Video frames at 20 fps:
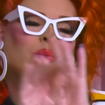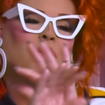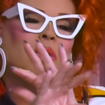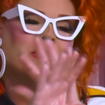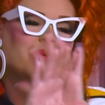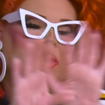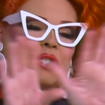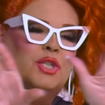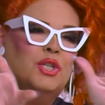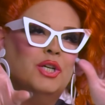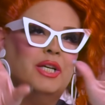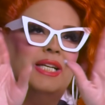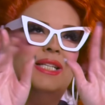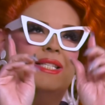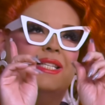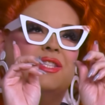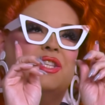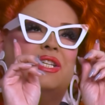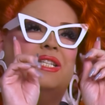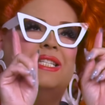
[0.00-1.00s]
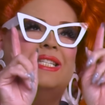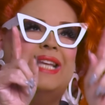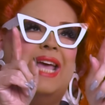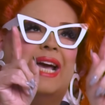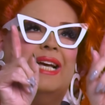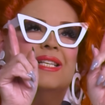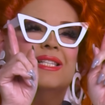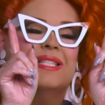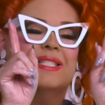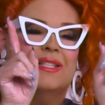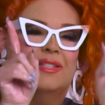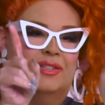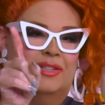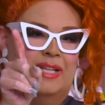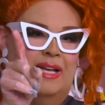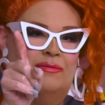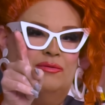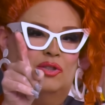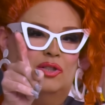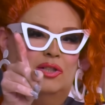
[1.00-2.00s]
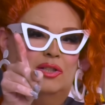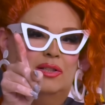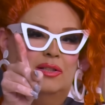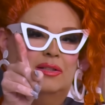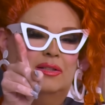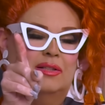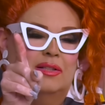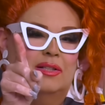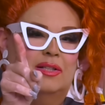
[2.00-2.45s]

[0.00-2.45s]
what took it to the next level